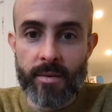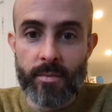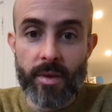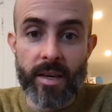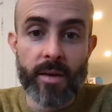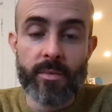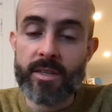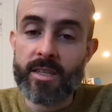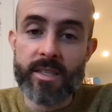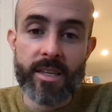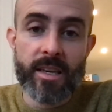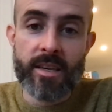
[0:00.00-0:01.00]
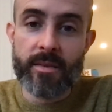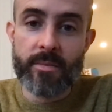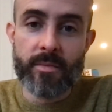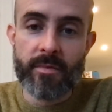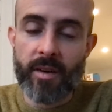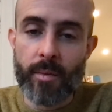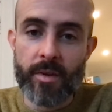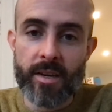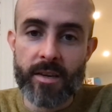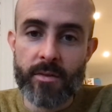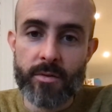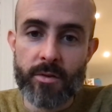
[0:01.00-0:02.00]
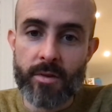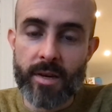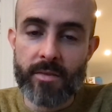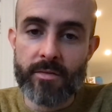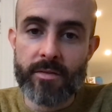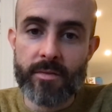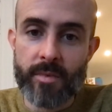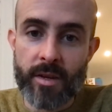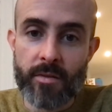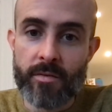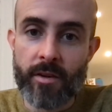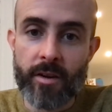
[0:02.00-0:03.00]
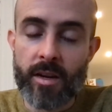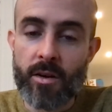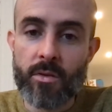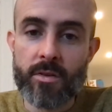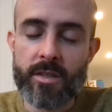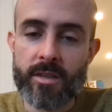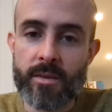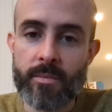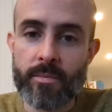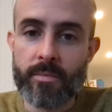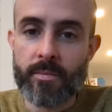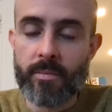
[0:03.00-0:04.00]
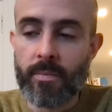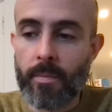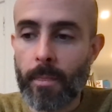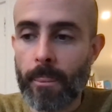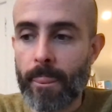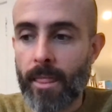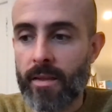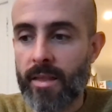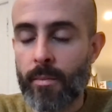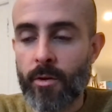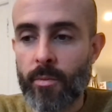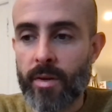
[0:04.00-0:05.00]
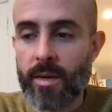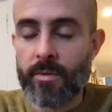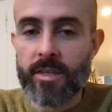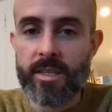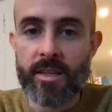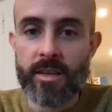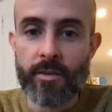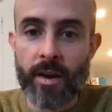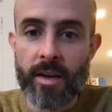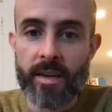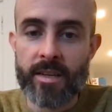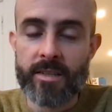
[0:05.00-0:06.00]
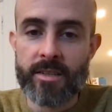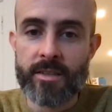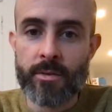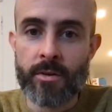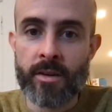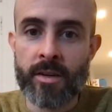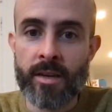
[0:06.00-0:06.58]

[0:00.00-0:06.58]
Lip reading: being able to see family who don't live very close, them not being able to see the grandkids and so on.